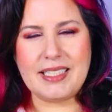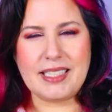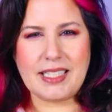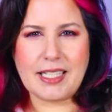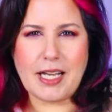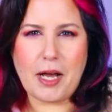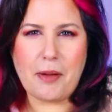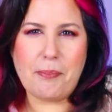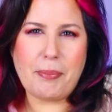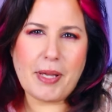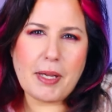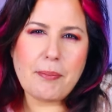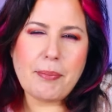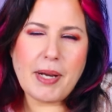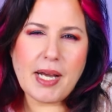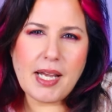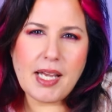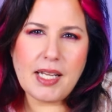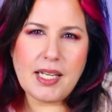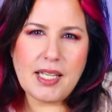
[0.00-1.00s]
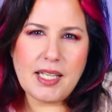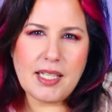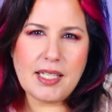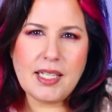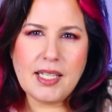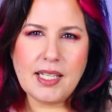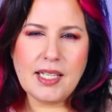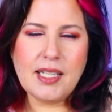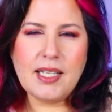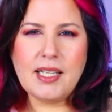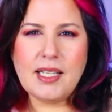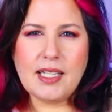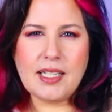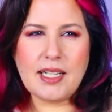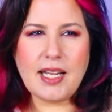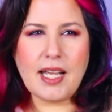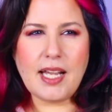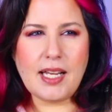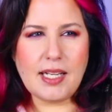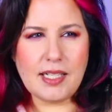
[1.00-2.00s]
and it got pickpocketed
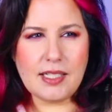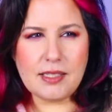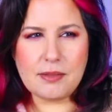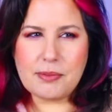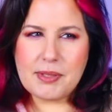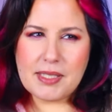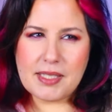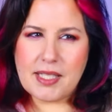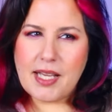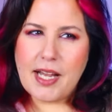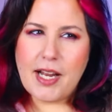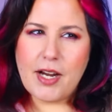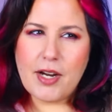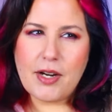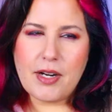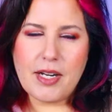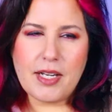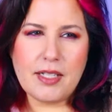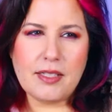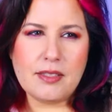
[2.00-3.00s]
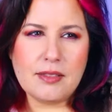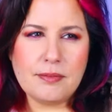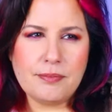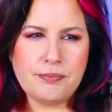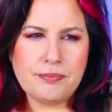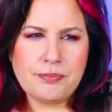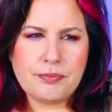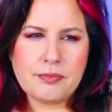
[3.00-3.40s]
and Hades was there and